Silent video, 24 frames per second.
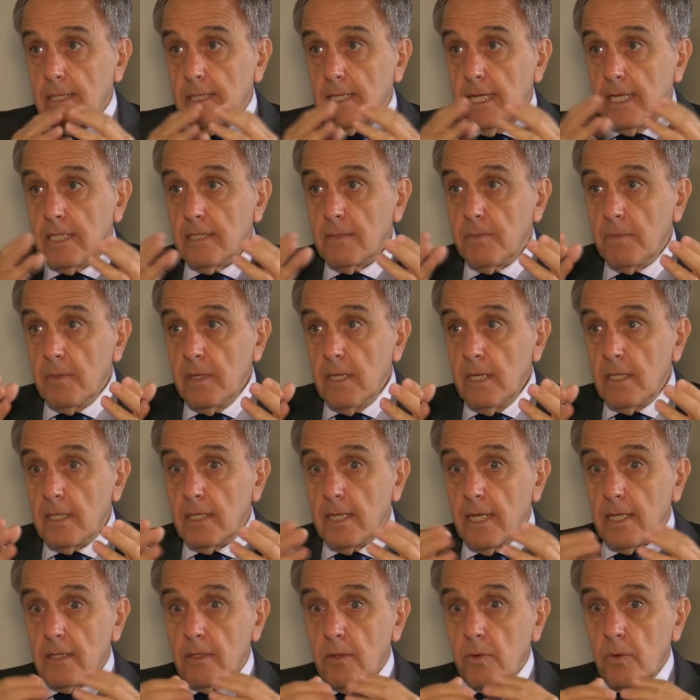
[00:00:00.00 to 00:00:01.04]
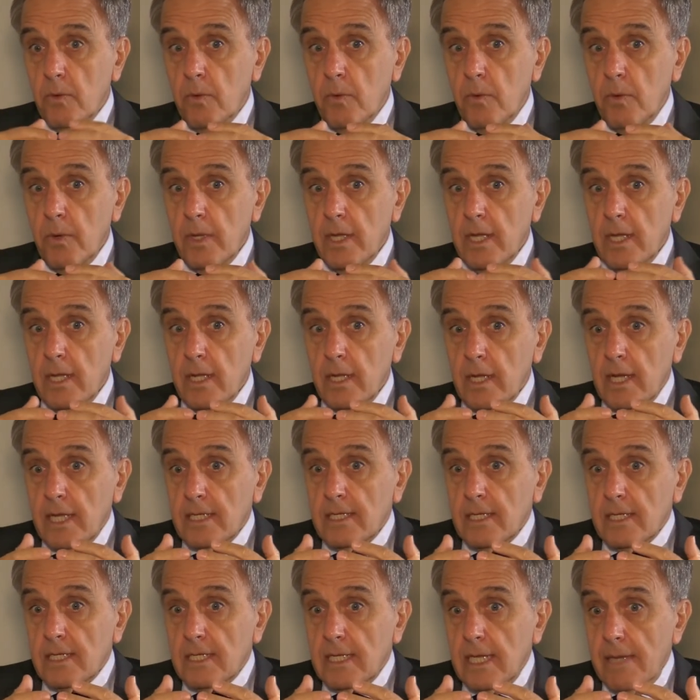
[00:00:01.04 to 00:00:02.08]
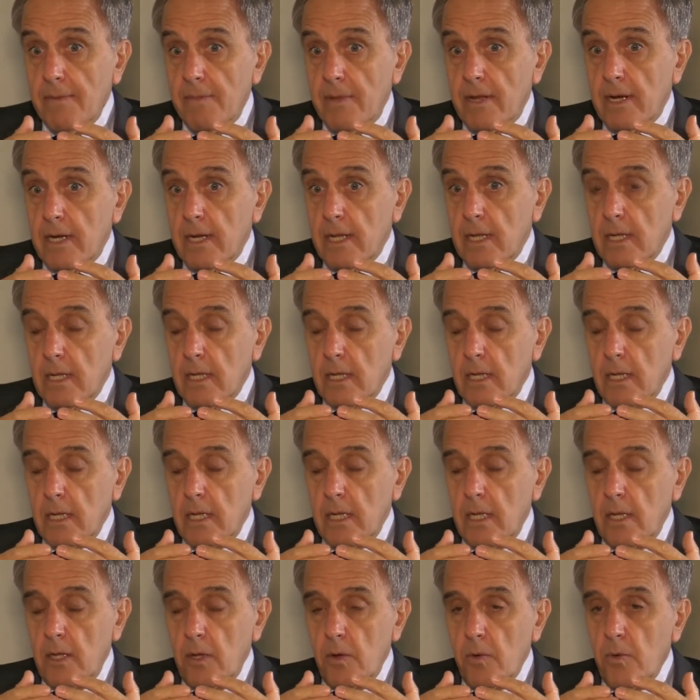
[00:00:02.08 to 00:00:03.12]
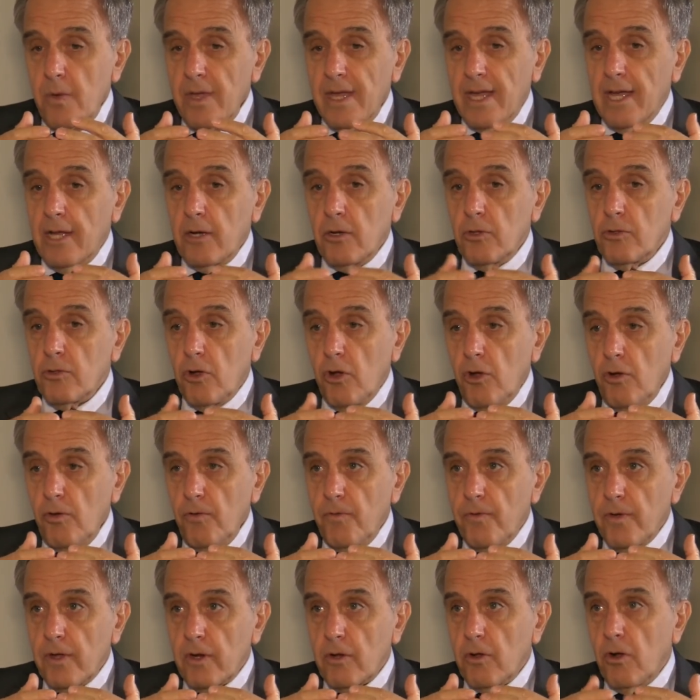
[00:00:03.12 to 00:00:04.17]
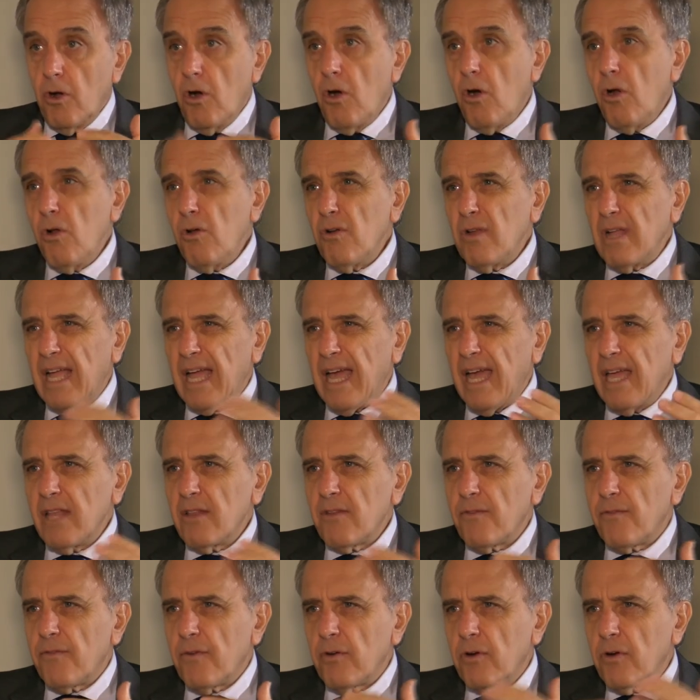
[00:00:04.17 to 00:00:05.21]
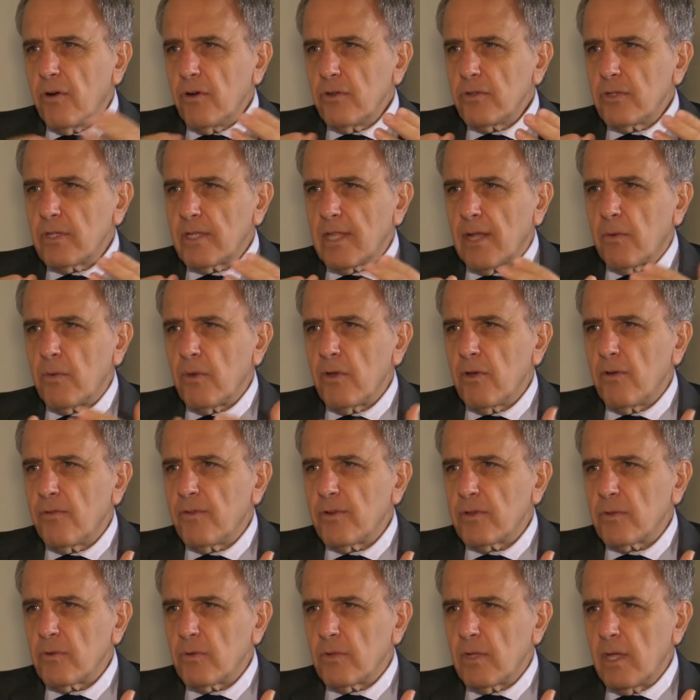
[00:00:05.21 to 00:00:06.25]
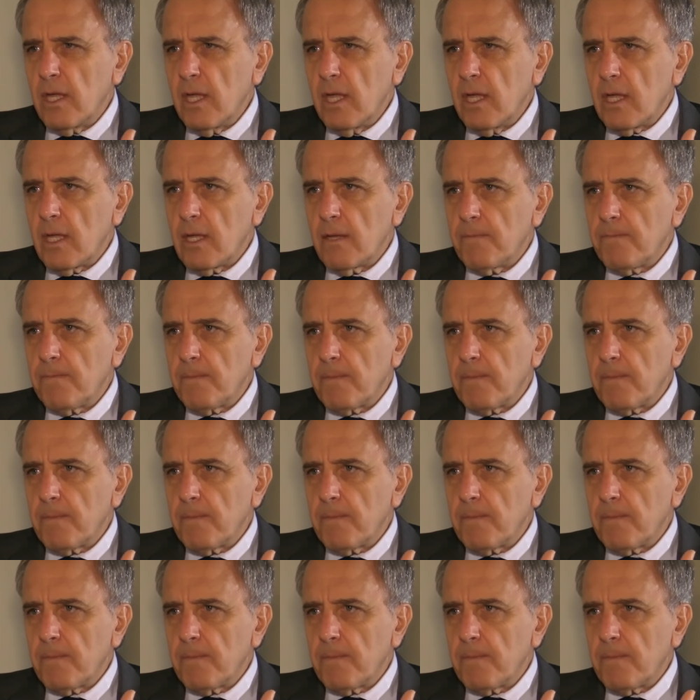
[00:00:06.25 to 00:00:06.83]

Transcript: That means that we, as a seminary, we cannot offer all kind of courses that we offer today.